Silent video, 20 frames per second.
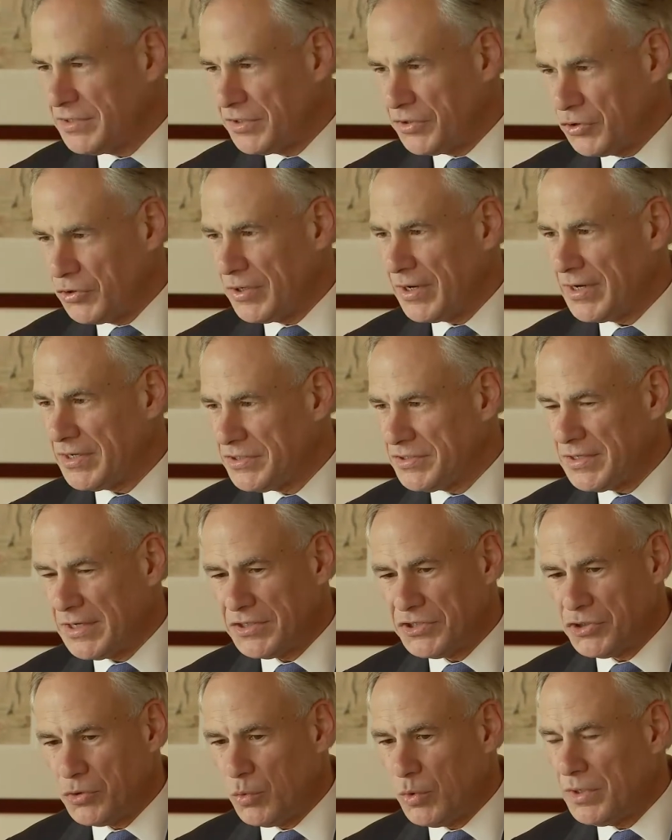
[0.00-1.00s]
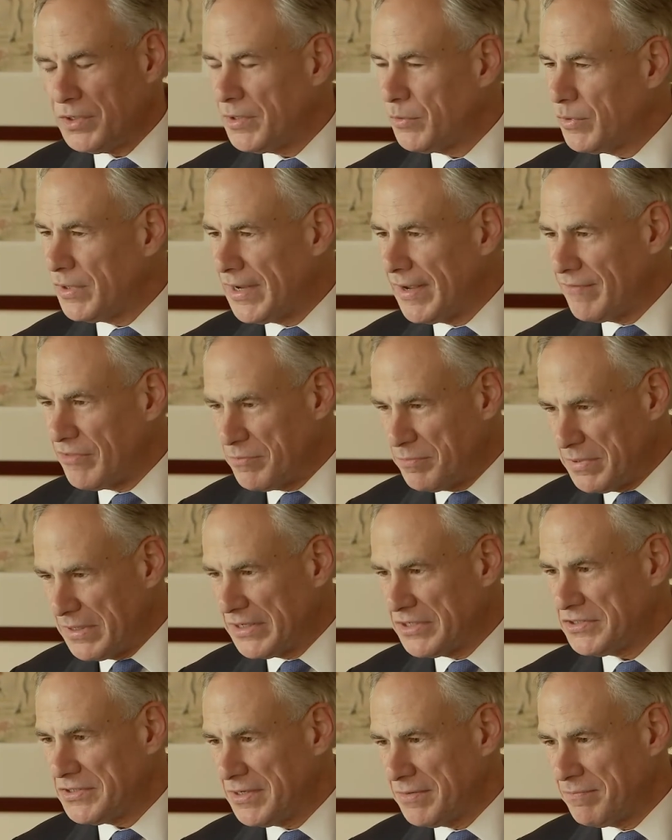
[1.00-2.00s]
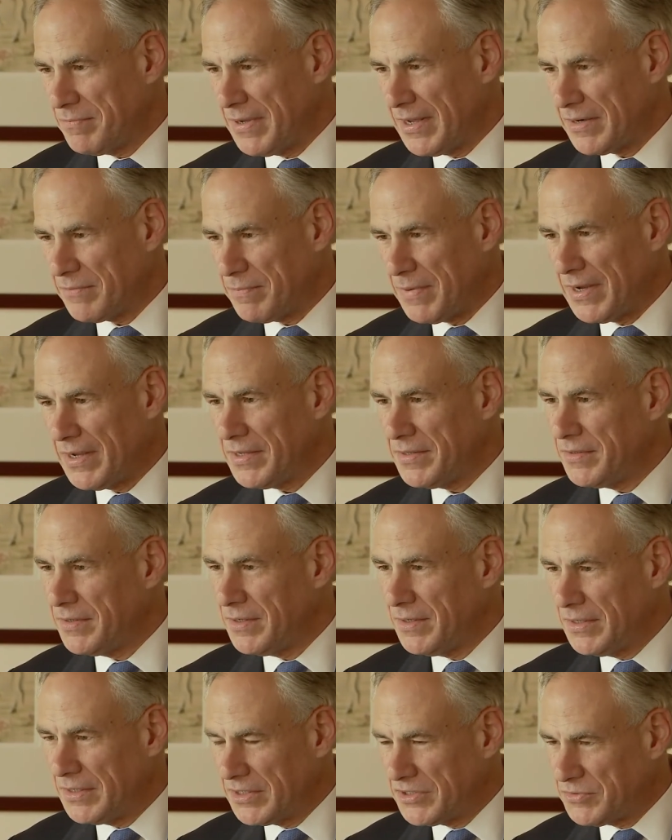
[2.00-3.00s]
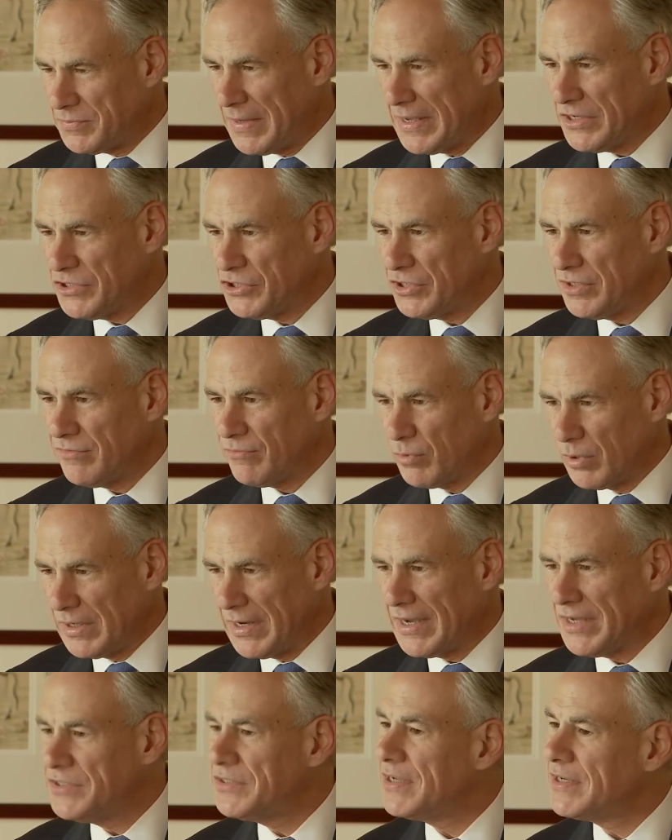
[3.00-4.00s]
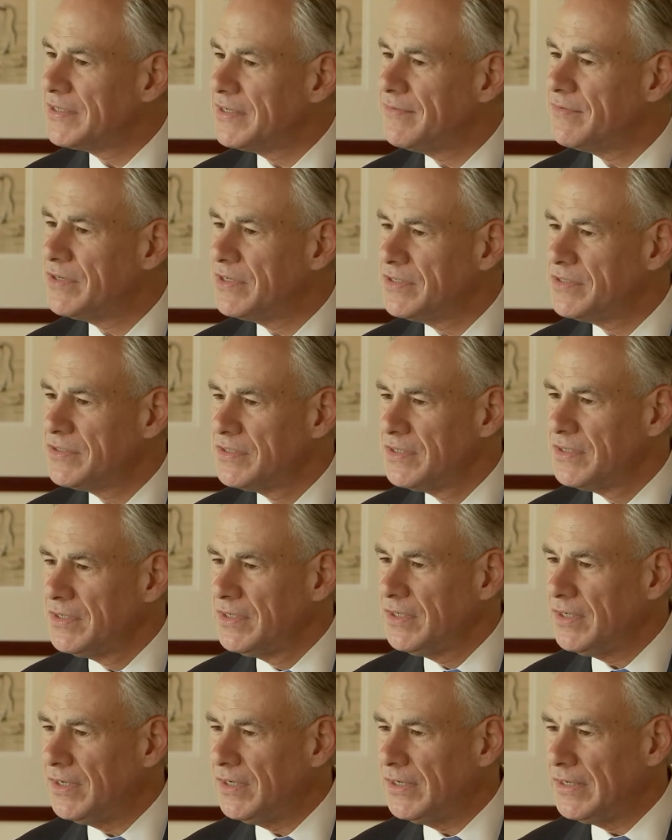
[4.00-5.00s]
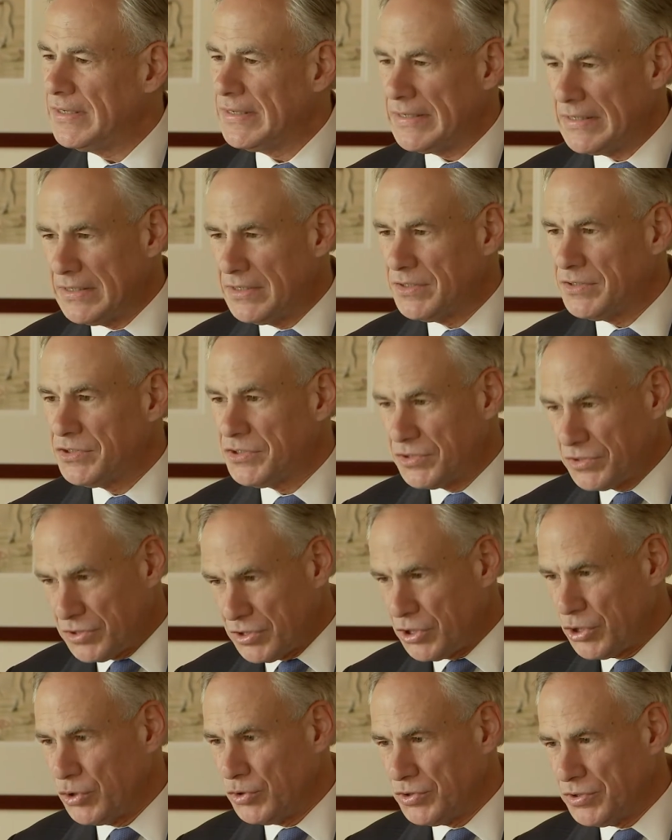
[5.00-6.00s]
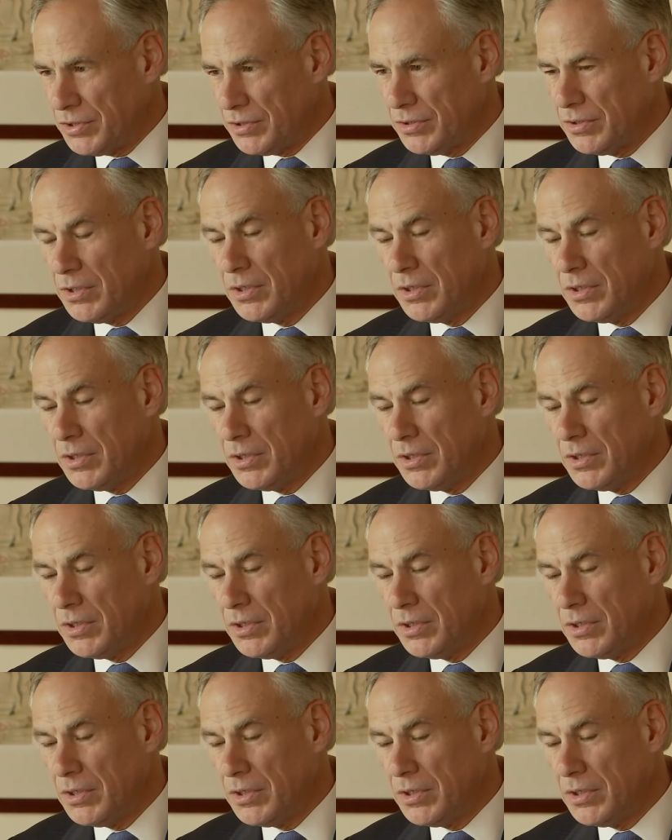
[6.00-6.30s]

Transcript: in the United States, the one that would have the biggest impact by the uh, expansion of Reliance activities uh, is Houston.